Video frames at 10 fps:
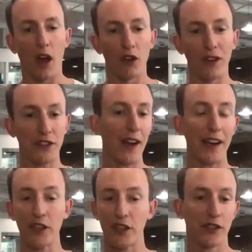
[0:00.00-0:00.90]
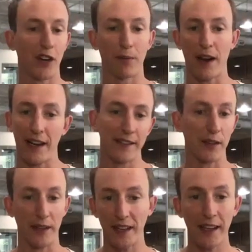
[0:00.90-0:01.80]
let's go ahead and just jump right into
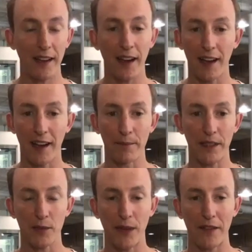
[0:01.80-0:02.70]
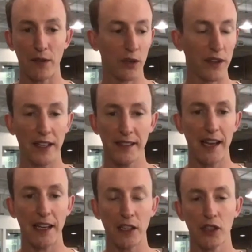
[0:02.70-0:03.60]
it um, because we have a really
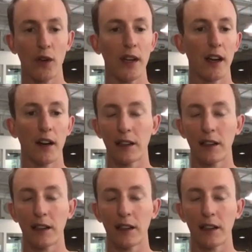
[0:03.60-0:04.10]
exciting show here.